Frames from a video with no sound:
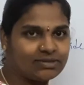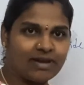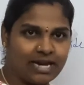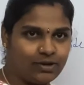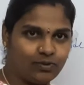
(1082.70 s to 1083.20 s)

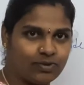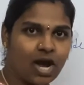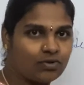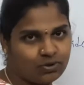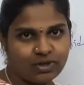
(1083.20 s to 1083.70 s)
value,
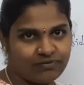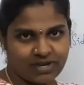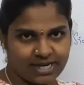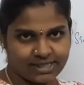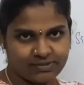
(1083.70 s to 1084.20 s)
how to
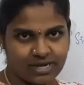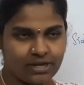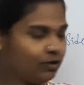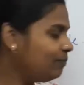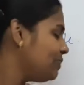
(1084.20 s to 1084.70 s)
define x
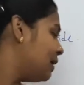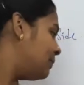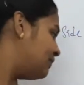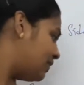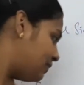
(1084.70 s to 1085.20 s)
value.
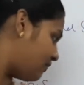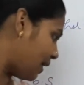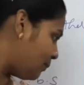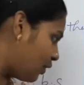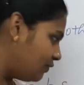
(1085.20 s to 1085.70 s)
But for
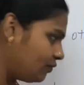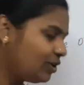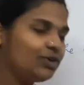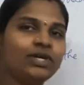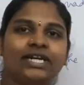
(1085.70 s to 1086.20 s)
5.4,
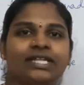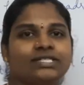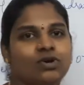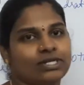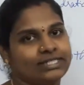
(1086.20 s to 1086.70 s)
you need this
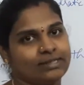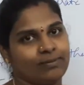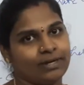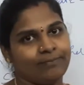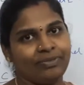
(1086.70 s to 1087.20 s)

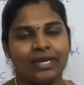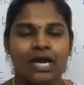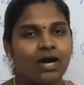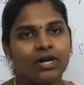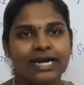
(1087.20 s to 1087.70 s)
concept.
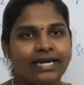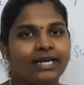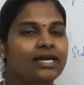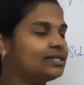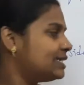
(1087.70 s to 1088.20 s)
Alright,
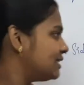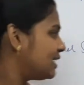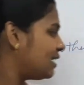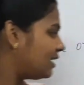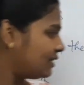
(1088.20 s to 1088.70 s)
since
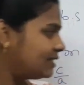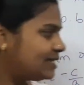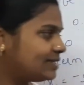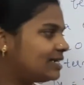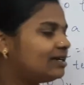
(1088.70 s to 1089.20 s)
this
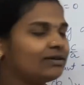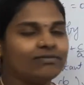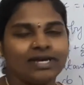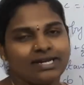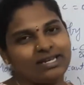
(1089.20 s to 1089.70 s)
is a
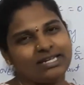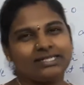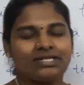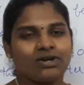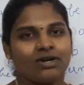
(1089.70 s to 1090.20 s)
very
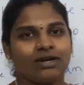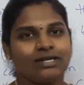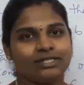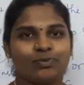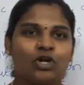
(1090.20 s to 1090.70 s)
little
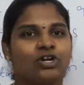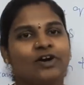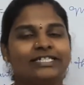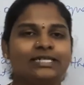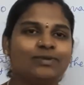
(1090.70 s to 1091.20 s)
small
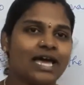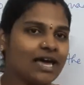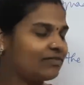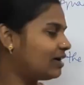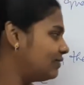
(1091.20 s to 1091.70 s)
concept, I
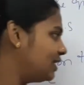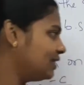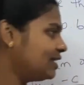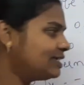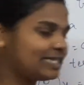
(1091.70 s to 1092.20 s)
have covered in
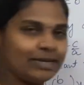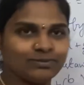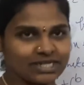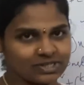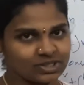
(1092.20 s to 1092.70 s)
the same
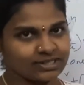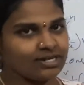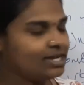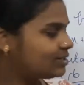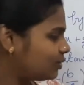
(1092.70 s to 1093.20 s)
session.
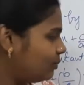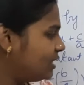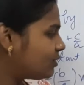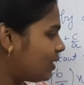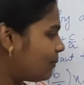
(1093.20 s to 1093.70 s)
So, b
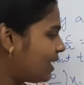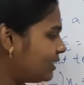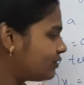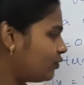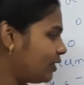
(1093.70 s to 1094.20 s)
square
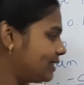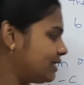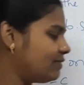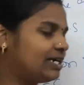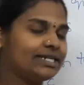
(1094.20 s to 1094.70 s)
minus 4ac,
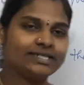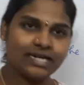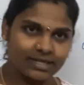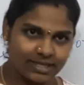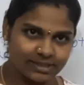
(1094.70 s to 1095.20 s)
when it is
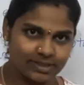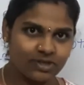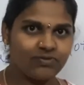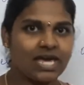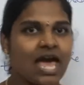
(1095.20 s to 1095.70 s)
greater than 0,
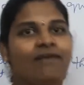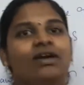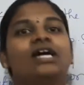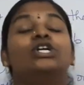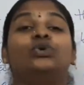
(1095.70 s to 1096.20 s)
we have
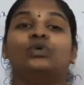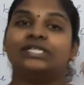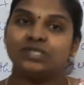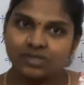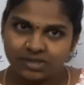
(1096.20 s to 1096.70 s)
two
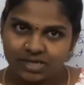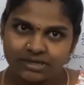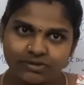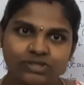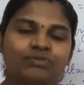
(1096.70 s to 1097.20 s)
distinct real
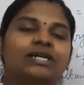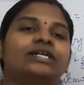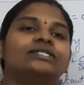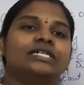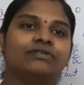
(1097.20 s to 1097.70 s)
roots. When it
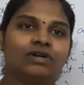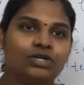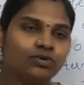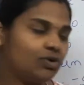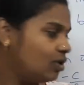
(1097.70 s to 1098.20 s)
is equal
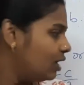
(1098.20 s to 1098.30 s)
to